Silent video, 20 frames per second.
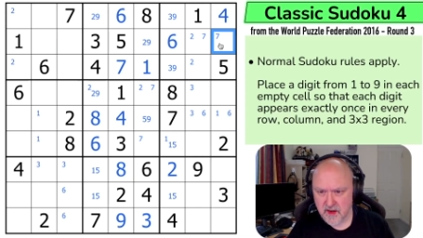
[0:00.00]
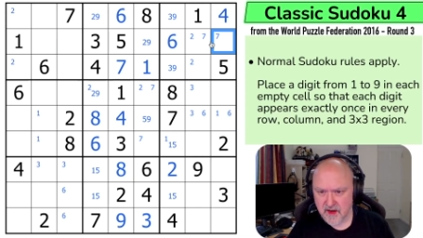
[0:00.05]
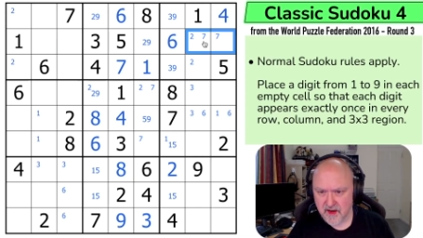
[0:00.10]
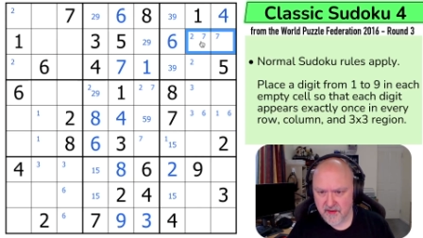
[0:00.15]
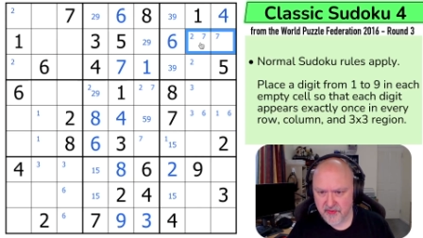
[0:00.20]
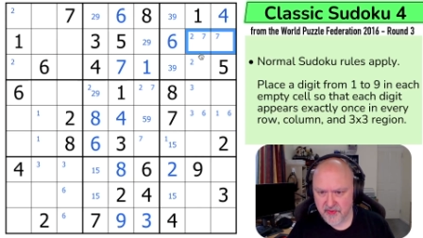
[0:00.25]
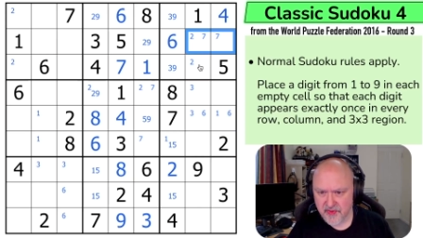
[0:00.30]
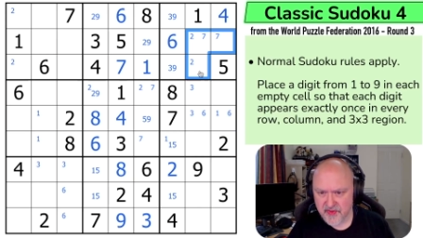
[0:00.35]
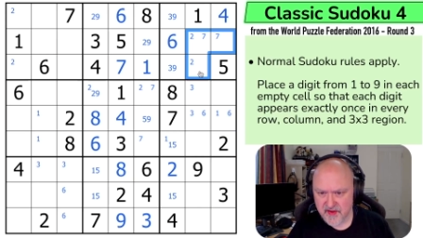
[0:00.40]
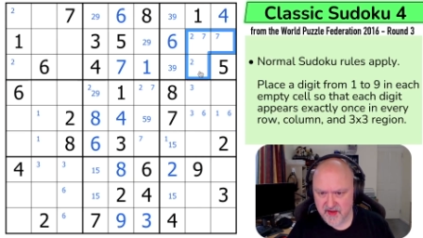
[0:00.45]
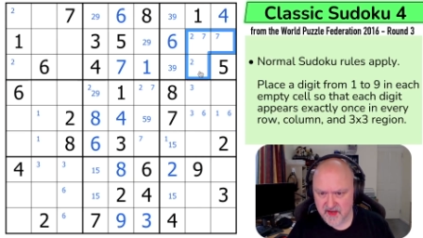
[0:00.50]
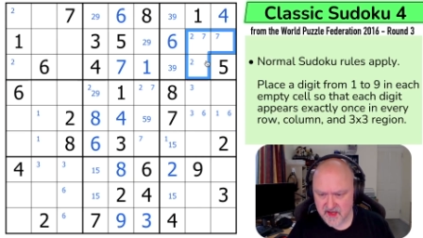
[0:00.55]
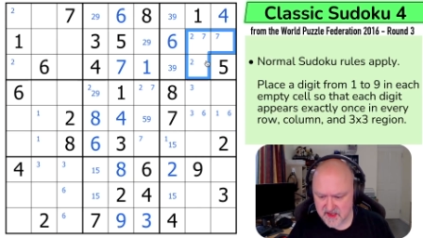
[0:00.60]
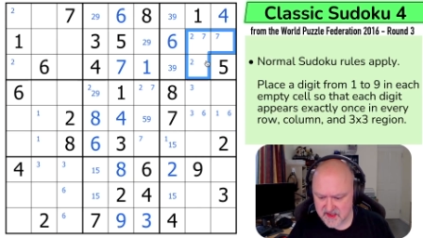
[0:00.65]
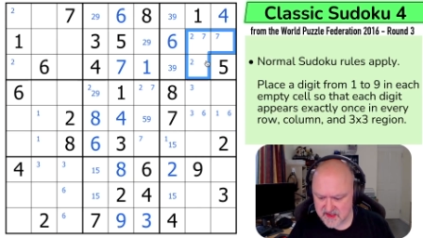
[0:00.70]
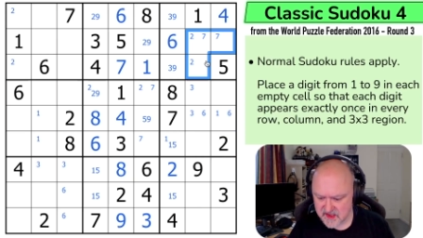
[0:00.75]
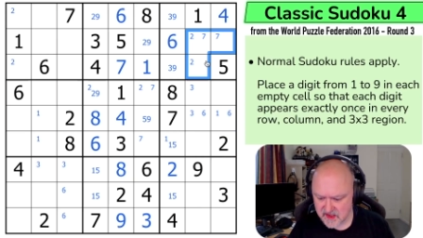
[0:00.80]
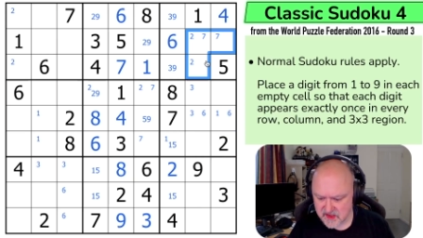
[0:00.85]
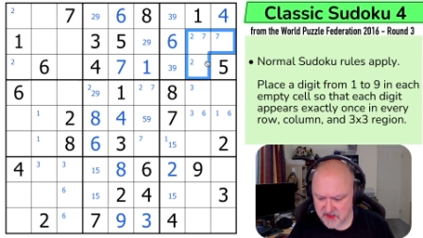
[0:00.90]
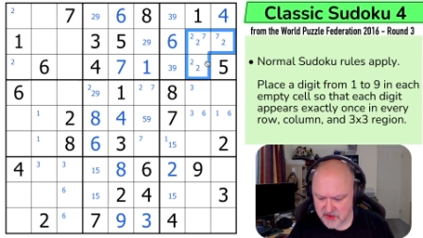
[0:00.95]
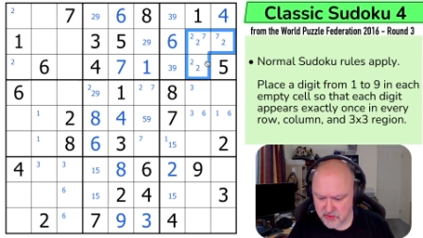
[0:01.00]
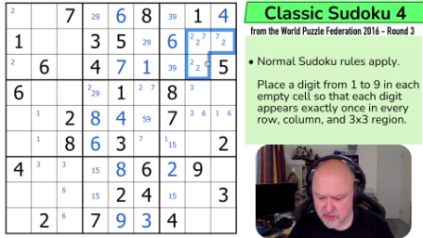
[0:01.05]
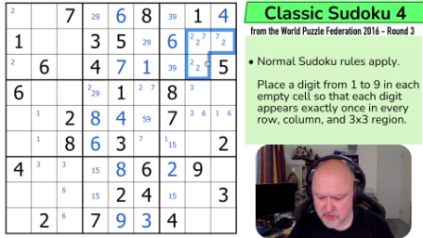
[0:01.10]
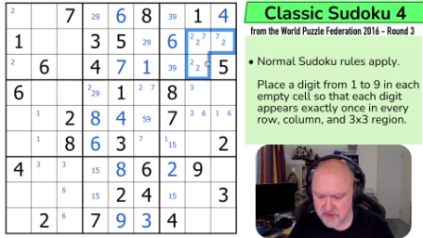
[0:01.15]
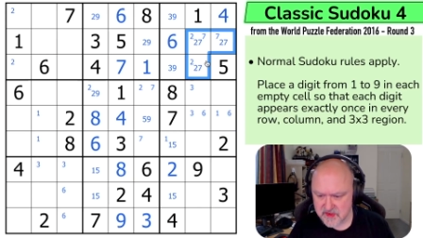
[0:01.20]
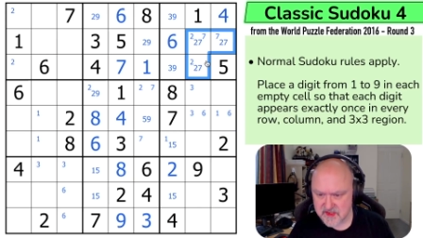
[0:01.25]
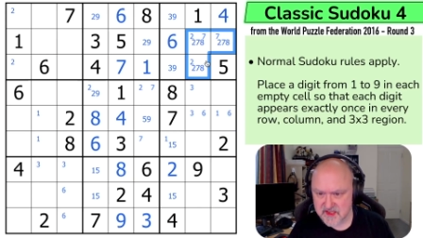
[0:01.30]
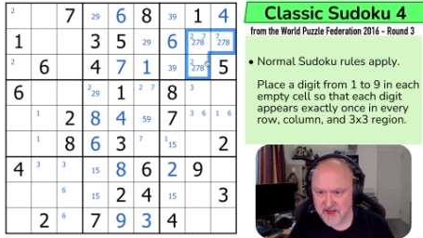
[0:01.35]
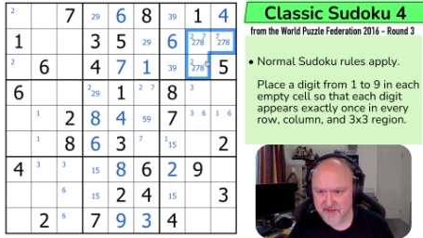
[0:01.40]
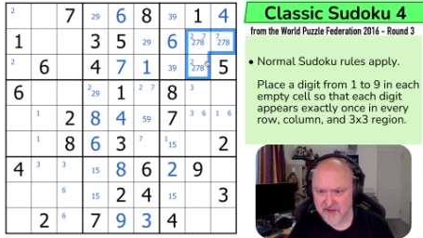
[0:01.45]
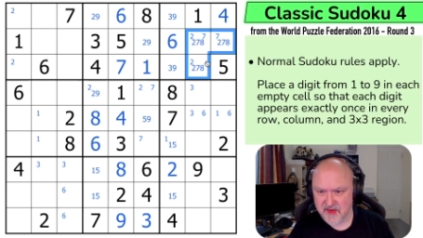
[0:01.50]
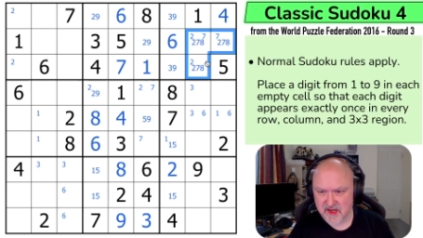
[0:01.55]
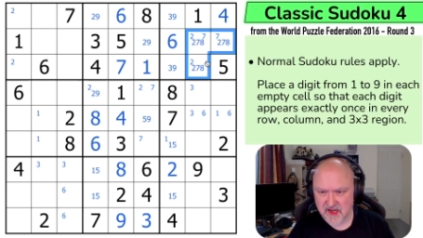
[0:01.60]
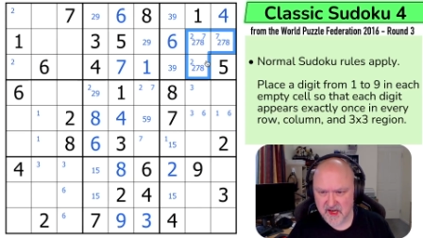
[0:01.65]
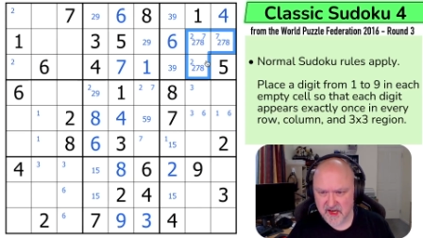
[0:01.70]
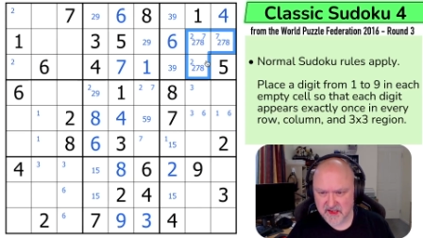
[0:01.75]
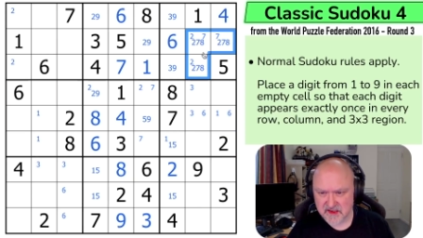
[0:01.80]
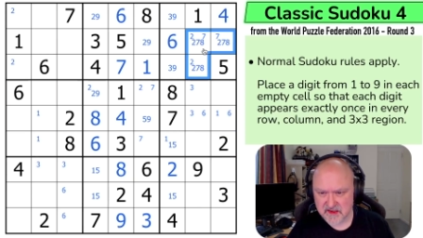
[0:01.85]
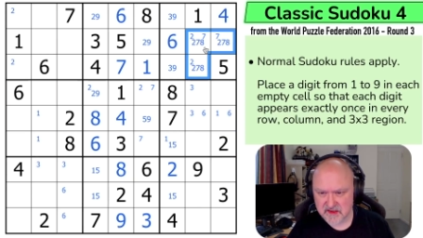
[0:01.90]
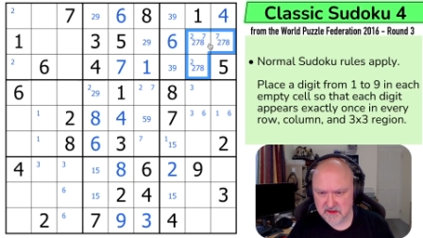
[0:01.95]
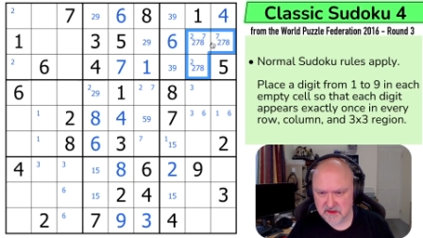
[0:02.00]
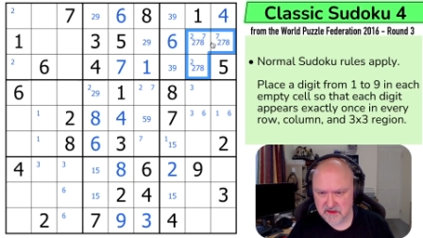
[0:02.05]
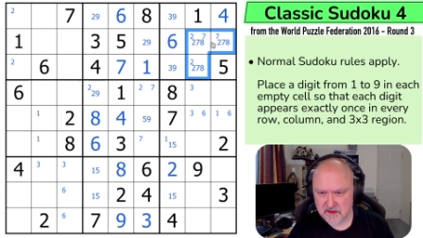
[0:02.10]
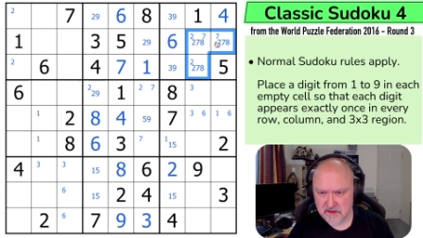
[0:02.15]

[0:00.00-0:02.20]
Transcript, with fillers: And these are two, seven, and eight.